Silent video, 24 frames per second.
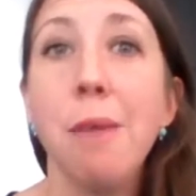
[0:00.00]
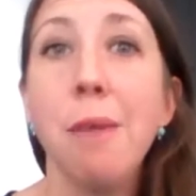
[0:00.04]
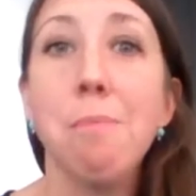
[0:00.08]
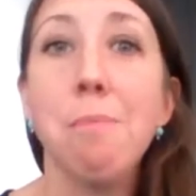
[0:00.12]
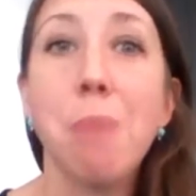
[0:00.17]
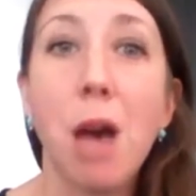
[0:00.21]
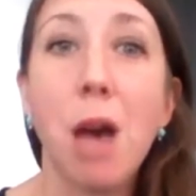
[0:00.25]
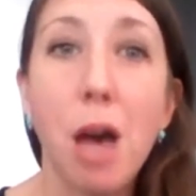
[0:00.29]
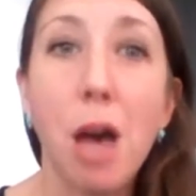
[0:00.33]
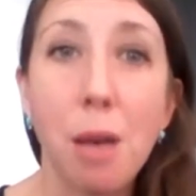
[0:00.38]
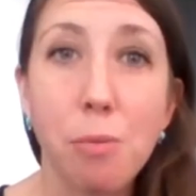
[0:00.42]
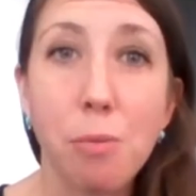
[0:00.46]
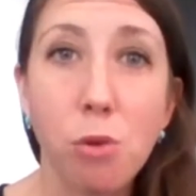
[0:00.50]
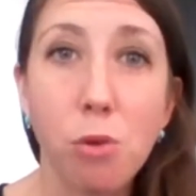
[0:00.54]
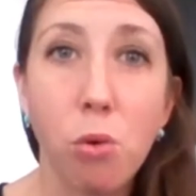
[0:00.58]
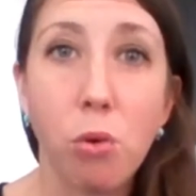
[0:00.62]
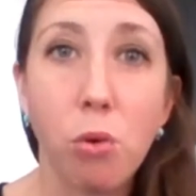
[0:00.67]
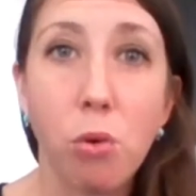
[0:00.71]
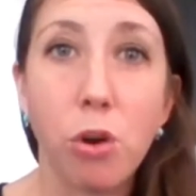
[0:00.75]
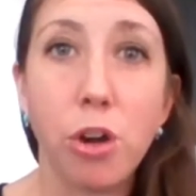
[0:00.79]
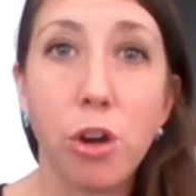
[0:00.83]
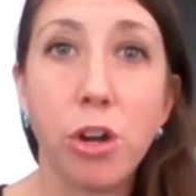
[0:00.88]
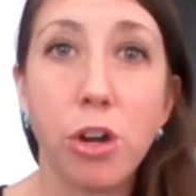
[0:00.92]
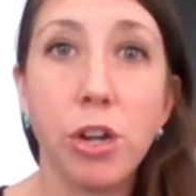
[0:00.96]

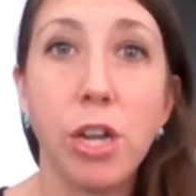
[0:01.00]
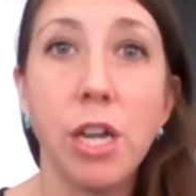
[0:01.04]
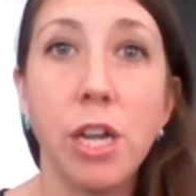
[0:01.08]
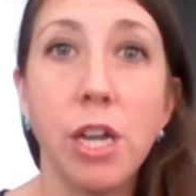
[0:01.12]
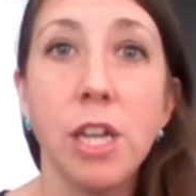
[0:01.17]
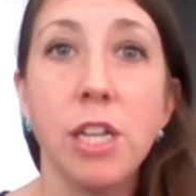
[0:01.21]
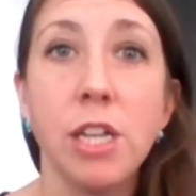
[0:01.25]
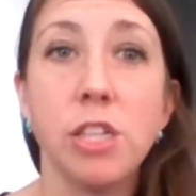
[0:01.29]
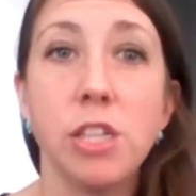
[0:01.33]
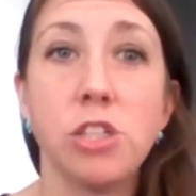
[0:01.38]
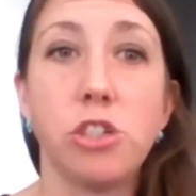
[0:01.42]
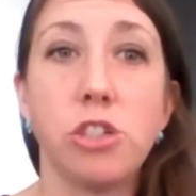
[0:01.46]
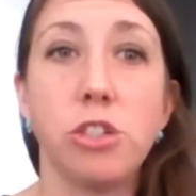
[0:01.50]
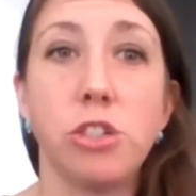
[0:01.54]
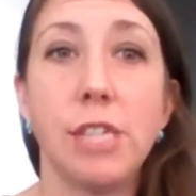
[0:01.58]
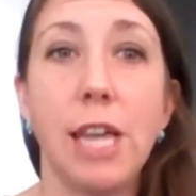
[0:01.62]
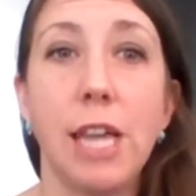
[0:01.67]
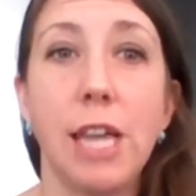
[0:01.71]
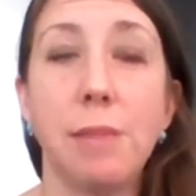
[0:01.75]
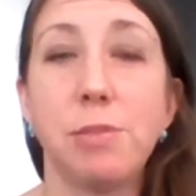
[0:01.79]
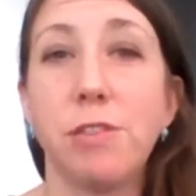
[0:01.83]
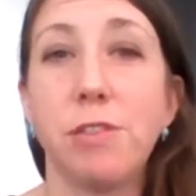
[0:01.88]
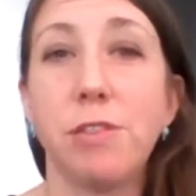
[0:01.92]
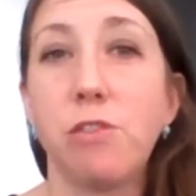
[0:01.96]
popcorn, certain
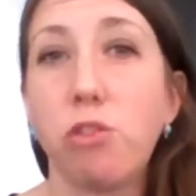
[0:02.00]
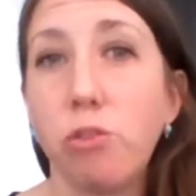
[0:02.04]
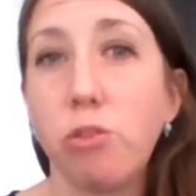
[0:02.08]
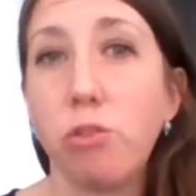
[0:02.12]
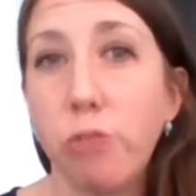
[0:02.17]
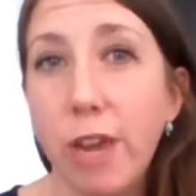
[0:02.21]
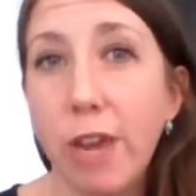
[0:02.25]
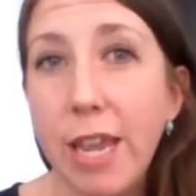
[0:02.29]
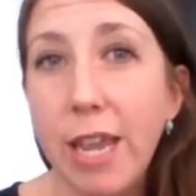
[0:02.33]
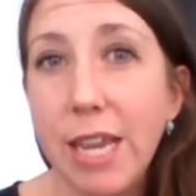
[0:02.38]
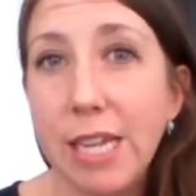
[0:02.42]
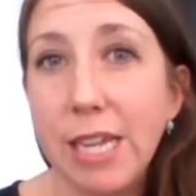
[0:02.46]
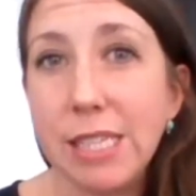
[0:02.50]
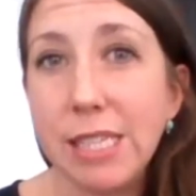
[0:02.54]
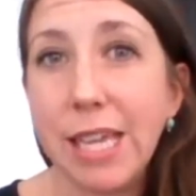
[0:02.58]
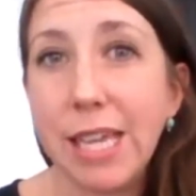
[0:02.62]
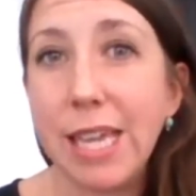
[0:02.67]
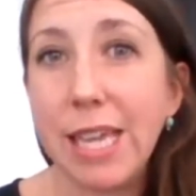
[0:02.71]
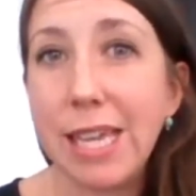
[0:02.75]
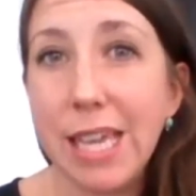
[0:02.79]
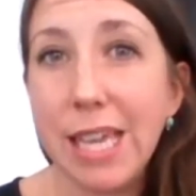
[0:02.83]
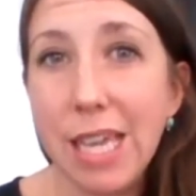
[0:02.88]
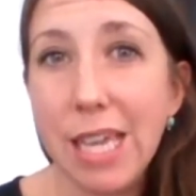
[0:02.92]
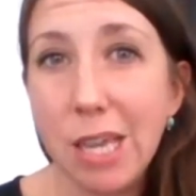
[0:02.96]
types of grains
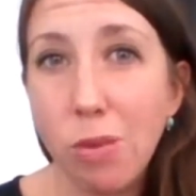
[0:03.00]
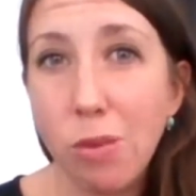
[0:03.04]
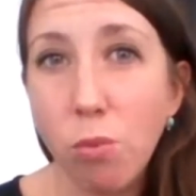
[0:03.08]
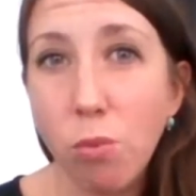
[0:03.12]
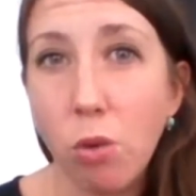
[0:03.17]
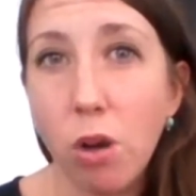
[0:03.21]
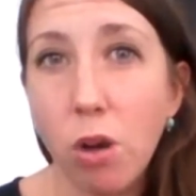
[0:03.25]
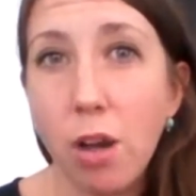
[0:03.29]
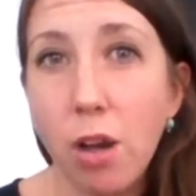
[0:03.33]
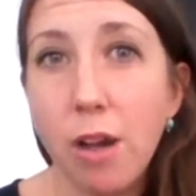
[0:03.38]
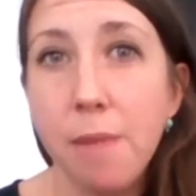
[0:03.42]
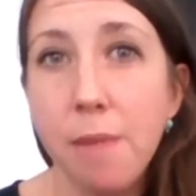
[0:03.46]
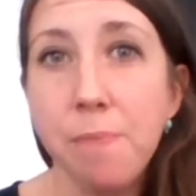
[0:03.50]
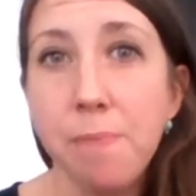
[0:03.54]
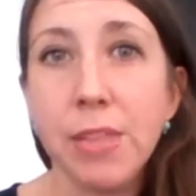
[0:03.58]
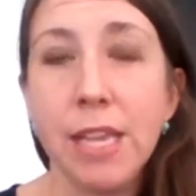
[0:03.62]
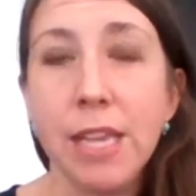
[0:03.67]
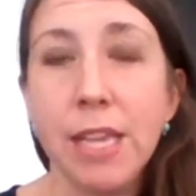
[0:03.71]
like quinoa,